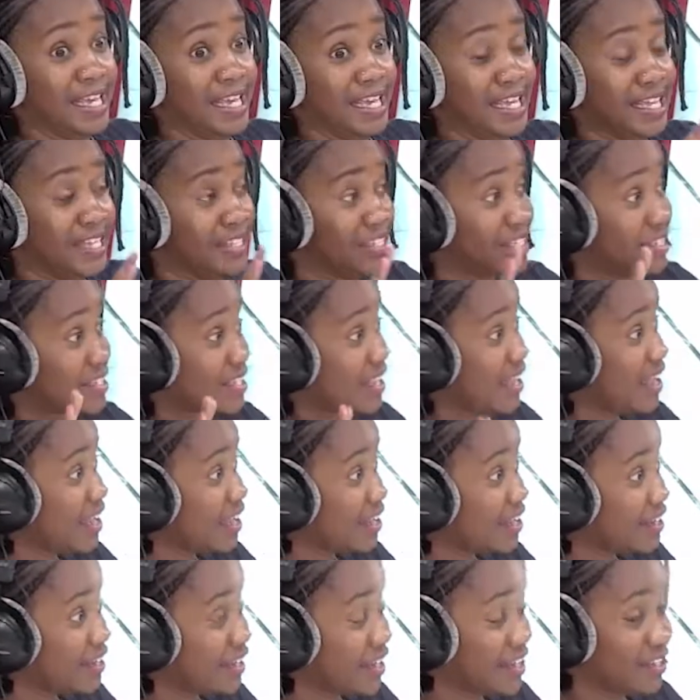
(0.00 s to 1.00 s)
He's
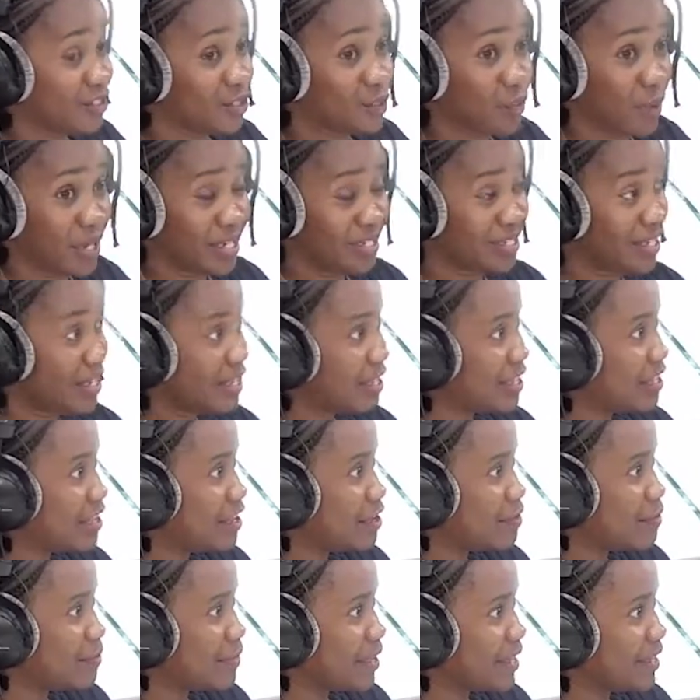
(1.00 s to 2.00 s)
scared. Mm-hmm. And so I take
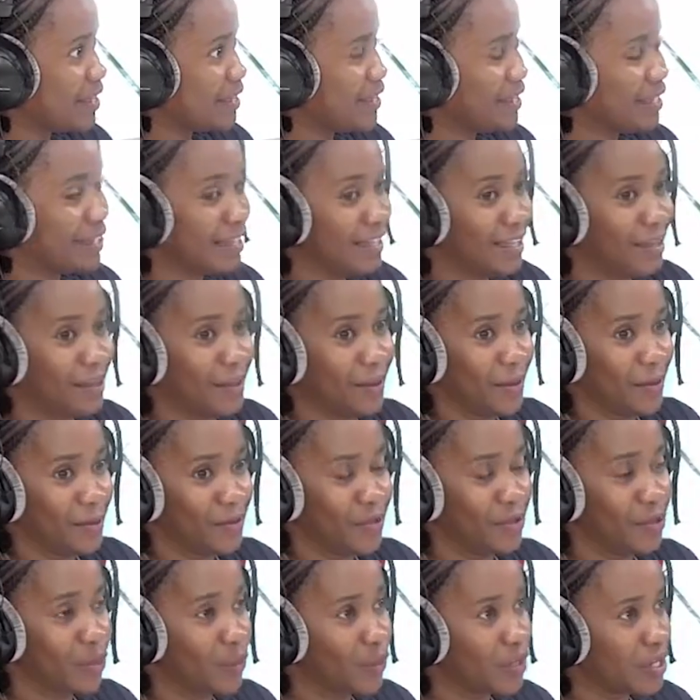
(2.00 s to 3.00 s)
him and,
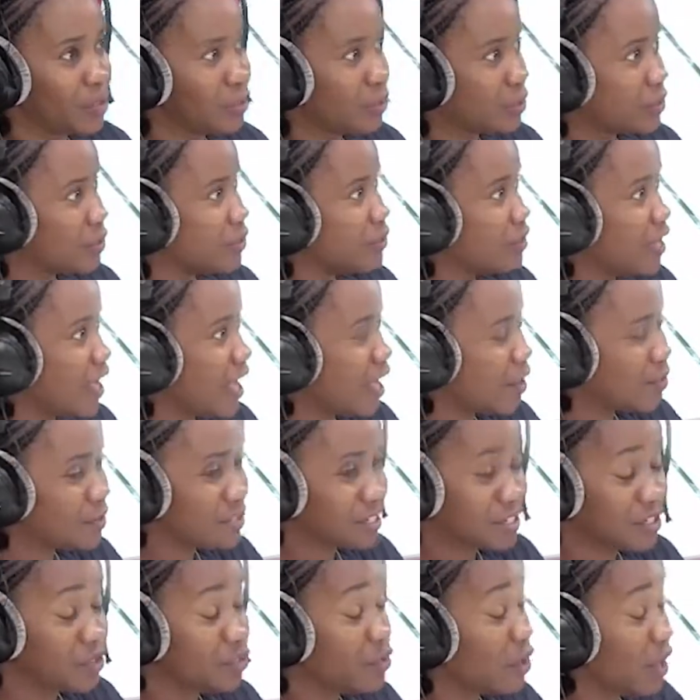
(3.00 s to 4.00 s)
you know, we go to the house
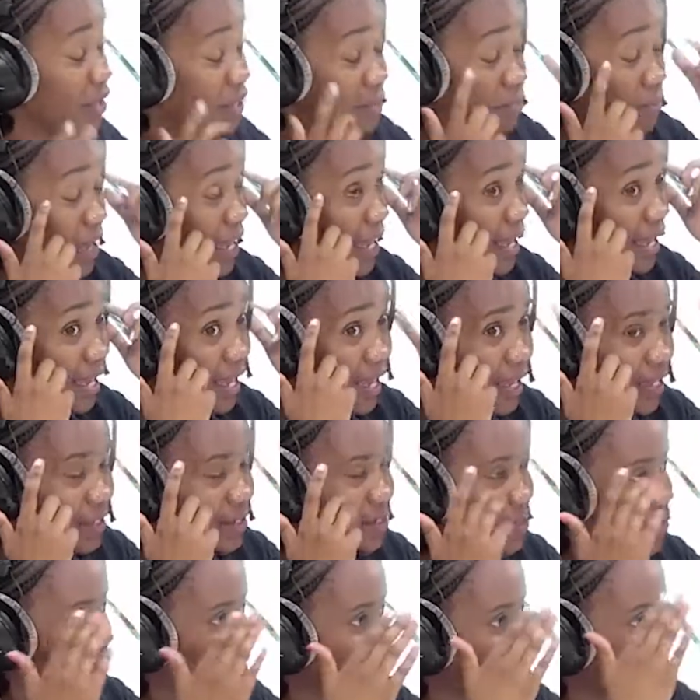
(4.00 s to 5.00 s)
and, you know, in my
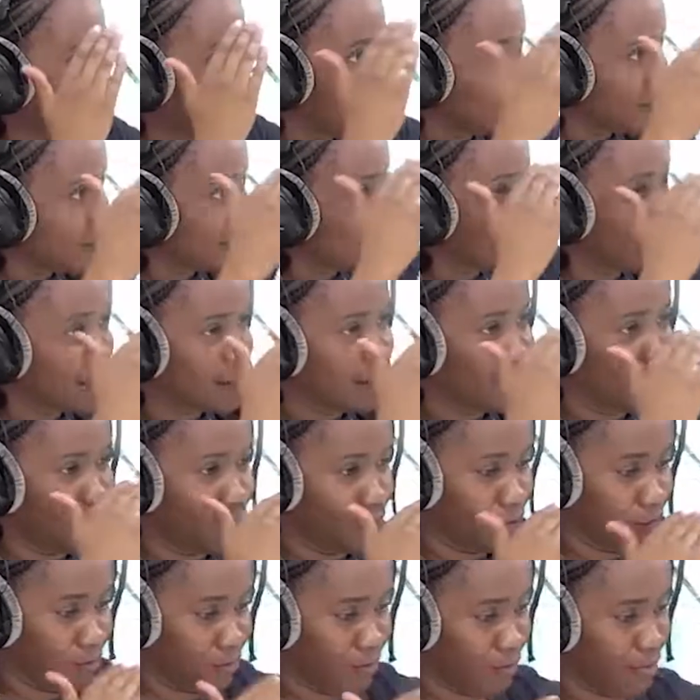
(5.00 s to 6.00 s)
head, there's, you
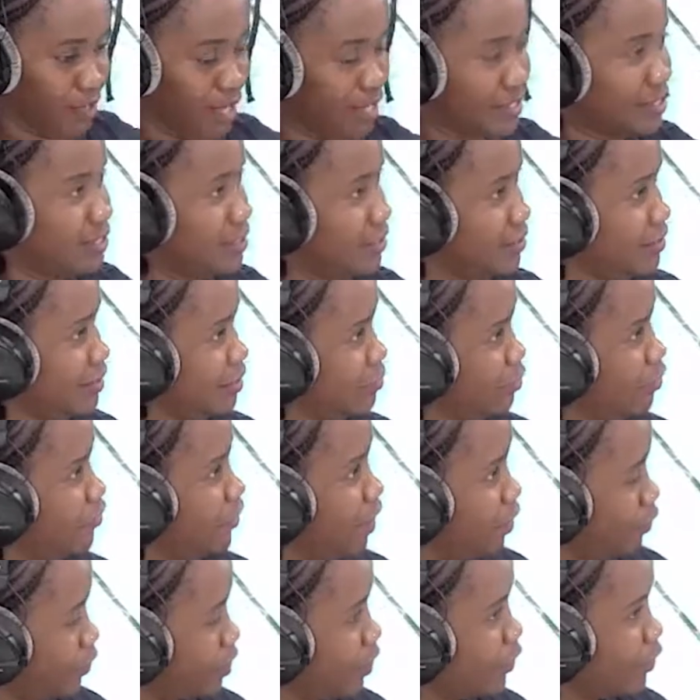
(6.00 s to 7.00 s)
know, a system of
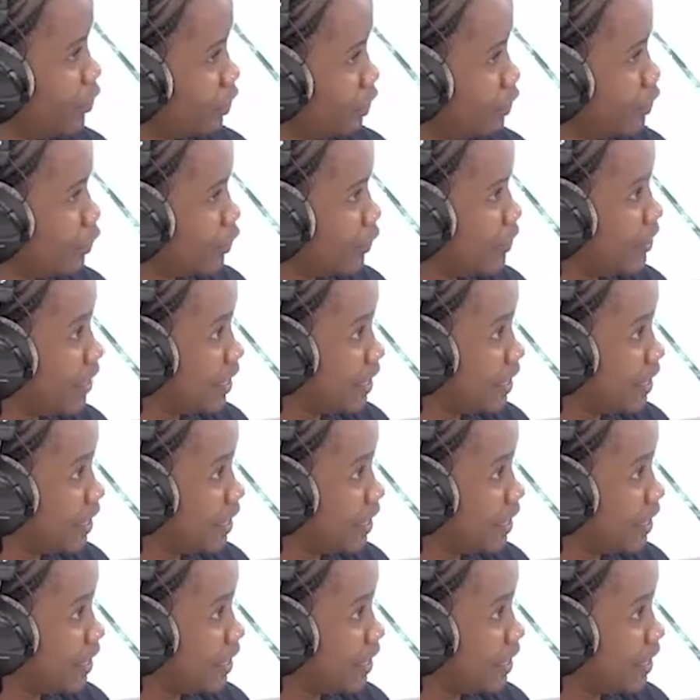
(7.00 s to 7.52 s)
how we are going to do things.